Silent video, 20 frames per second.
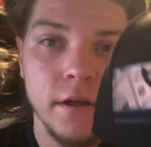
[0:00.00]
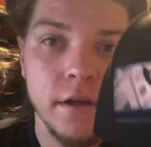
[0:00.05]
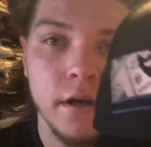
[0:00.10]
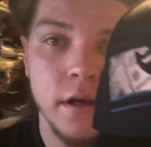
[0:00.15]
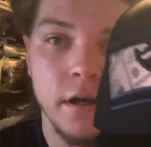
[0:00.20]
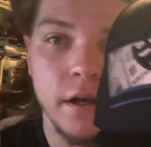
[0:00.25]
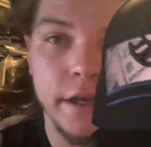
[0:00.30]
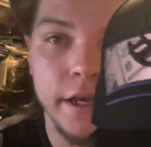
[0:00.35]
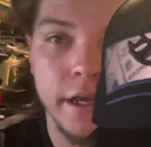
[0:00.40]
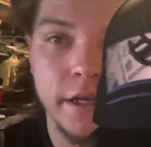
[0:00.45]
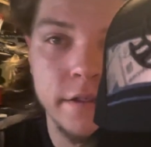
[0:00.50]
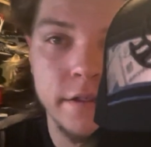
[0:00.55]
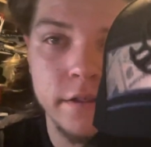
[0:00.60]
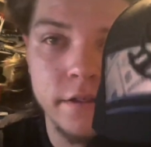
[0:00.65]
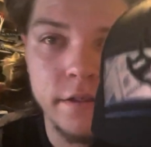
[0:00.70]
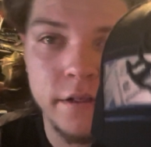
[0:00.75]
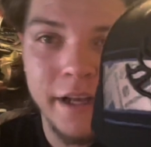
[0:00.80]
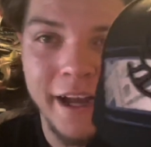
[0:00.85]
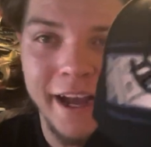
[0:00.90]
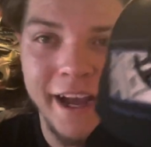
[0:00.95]
Uh, you guys
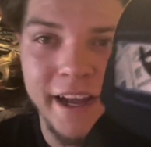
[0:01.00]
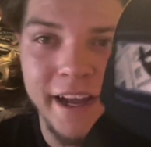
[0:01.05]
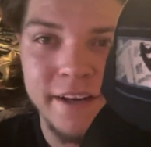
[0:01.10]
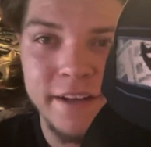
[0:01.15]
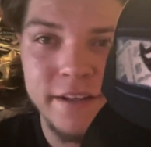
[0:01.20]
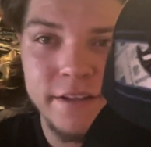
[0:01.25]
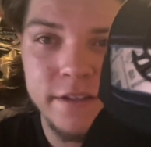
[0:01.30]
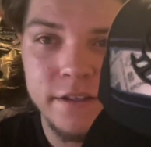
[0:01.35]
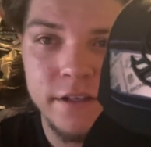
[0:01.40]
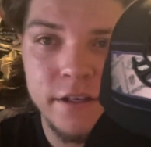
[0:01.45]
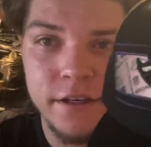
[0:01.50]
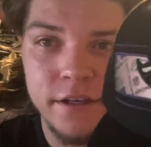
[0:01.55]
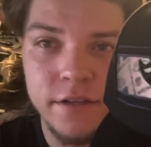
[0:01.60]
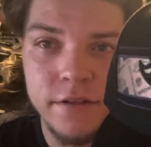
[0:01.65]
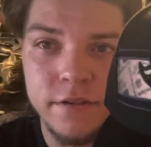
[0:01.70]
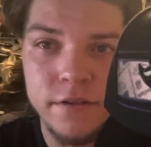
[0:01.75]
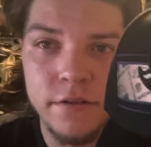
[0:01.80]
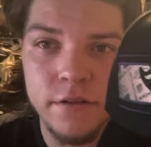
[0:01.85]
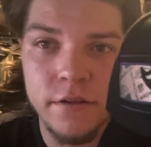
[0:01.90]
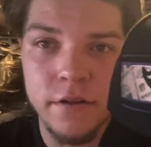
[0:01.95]
can kind of see it
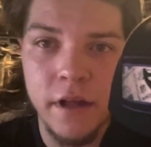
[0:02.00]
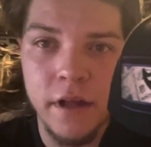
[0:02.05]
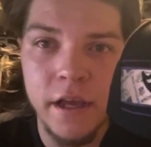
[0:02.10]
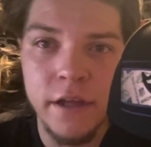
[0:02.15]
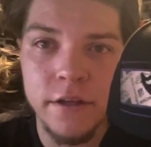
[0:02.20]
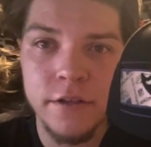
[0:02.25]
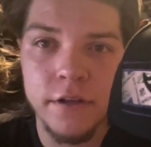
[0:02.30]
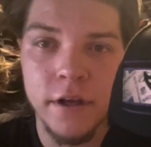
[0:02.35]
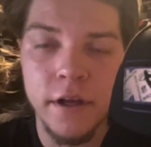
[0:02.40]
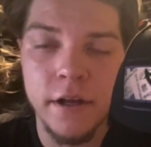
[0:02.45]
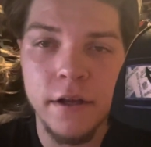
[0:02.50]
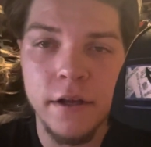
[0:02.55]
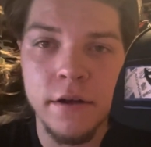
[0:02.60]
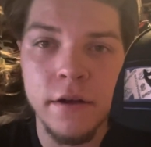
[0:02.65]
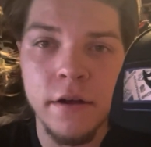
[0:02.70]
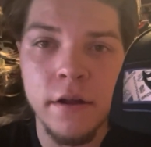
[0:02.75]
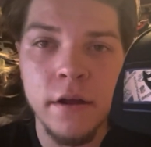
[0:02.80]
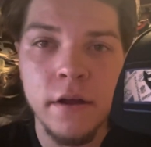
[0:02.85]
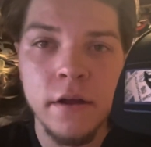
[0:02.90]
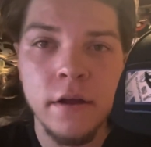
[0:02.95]
because there's a light shining